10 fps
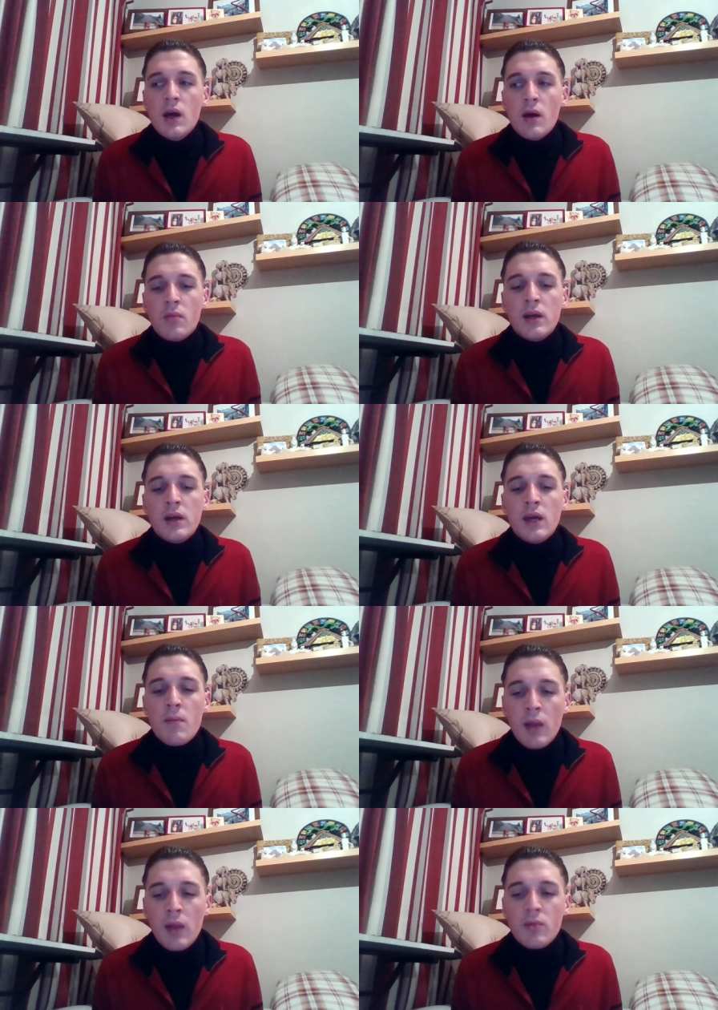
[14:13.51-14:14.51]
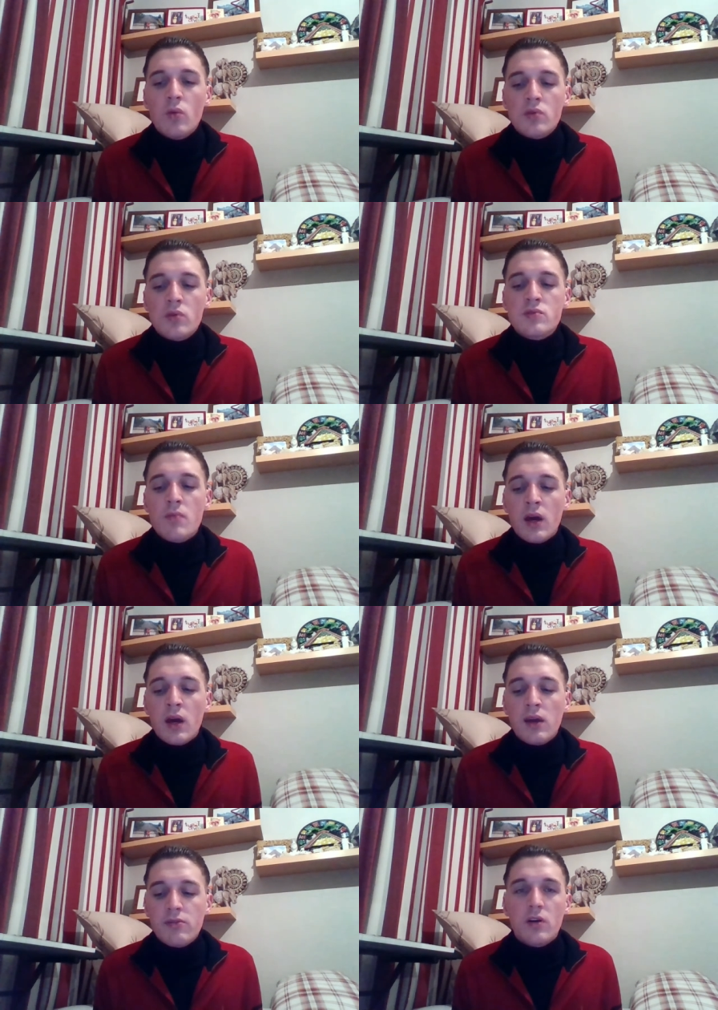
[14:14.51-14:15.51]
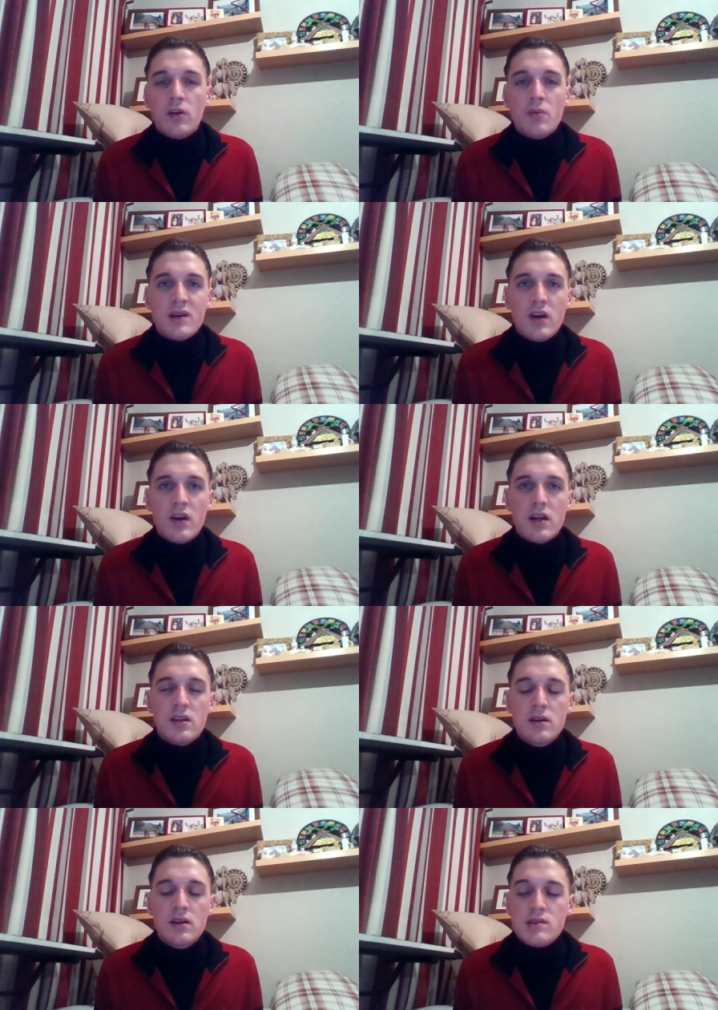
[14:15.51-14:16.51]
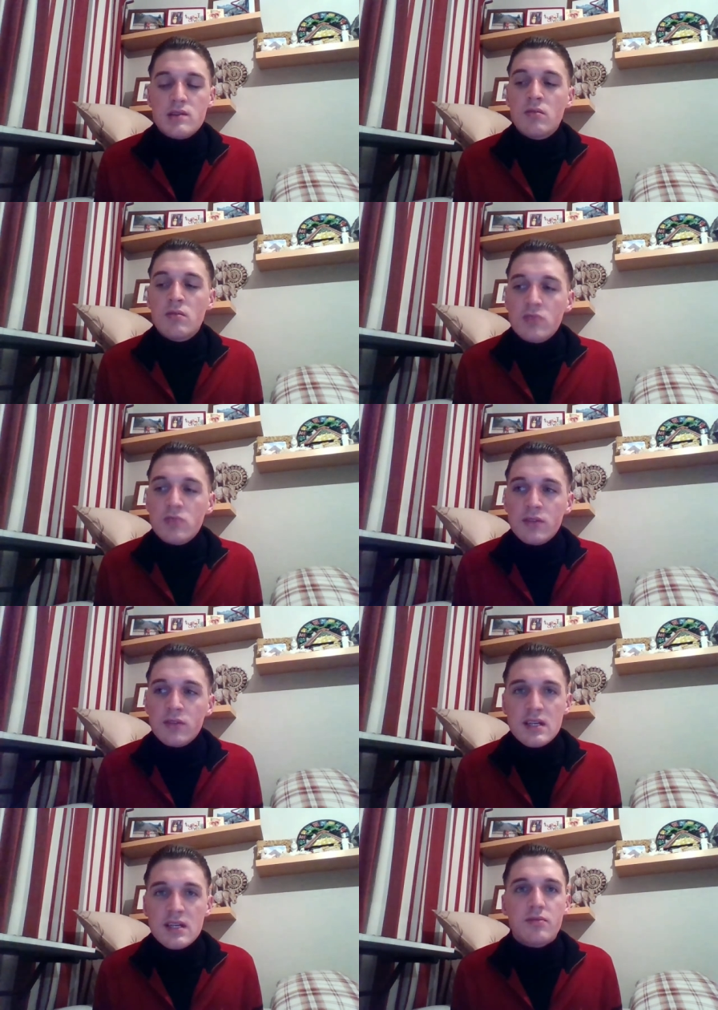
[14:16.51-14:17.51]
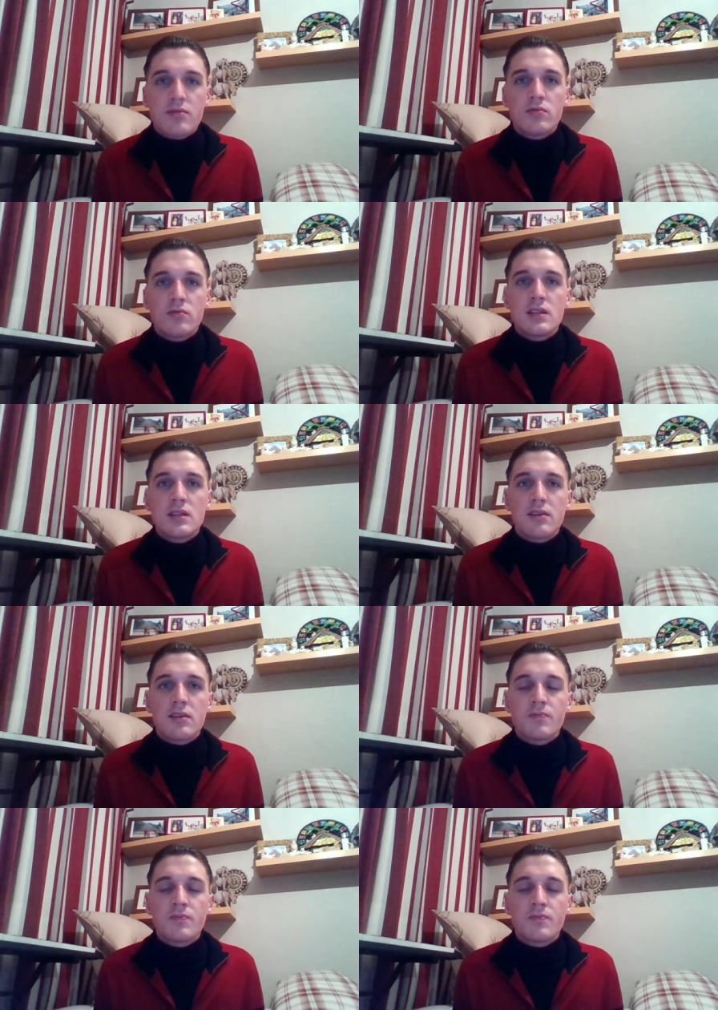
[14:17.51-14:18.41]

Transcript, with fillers: My Malamute was my very best friend, so really, really tough, really tough.